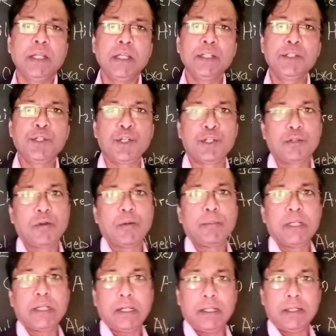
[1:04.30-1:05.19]
in
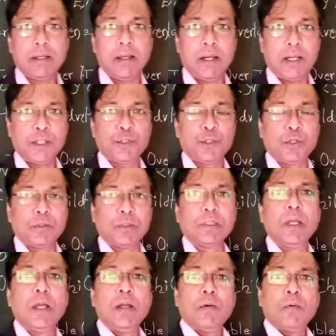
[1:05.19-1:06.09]
trigonometric
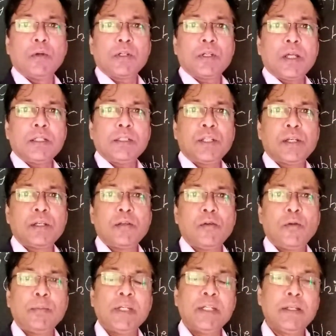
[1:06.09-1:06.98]
ratios. What are
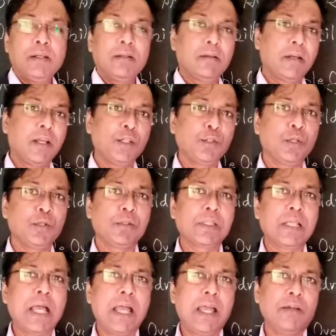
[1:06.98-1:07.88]
trigonometric
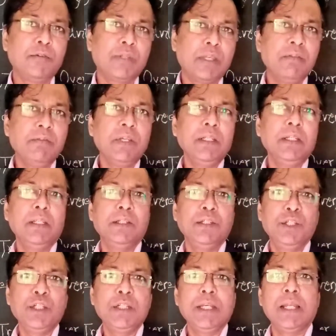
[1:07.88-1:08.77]
ratios? I have given
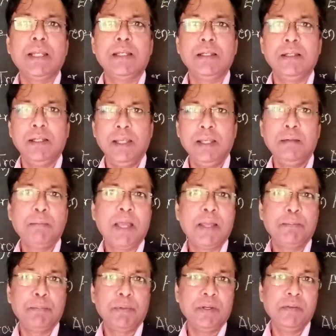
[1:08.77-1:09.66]
in detail in
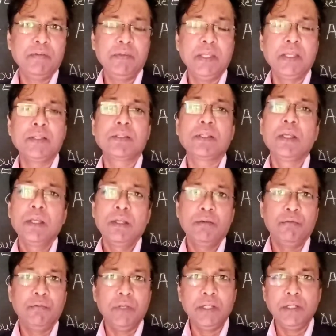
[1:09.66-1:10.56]
my previous
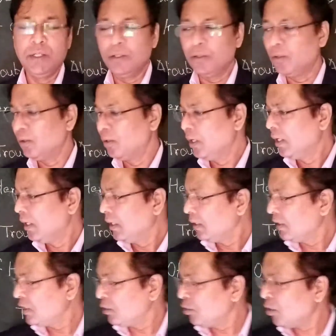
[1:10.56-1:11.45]
video.
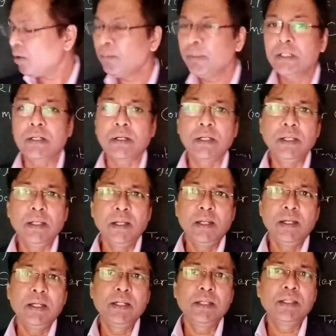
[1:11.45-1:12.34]
Trigonometry,
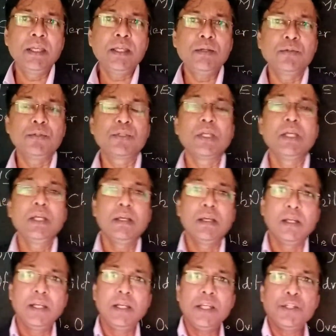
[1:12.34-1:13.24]
it gives
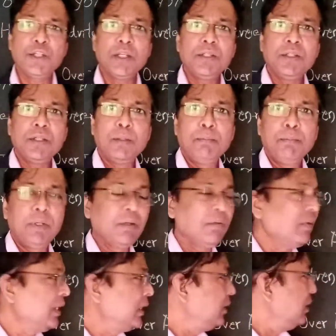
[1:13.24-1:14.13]
relationship
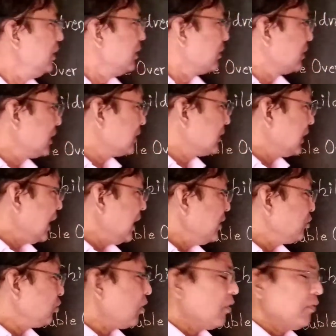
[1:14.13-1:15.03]
between the
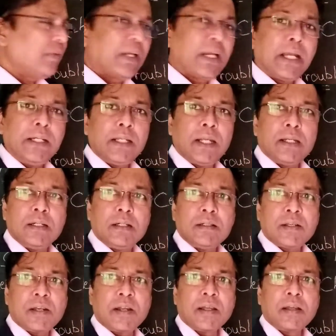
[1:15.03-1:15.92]
sides of a right
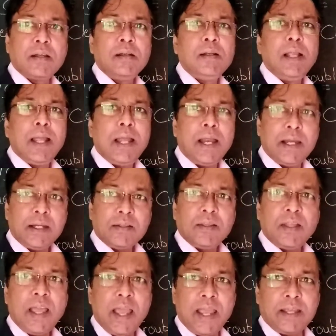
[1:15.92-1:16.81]
angle triangle
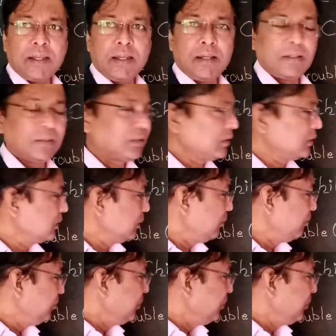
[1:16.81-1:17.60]
and the angles.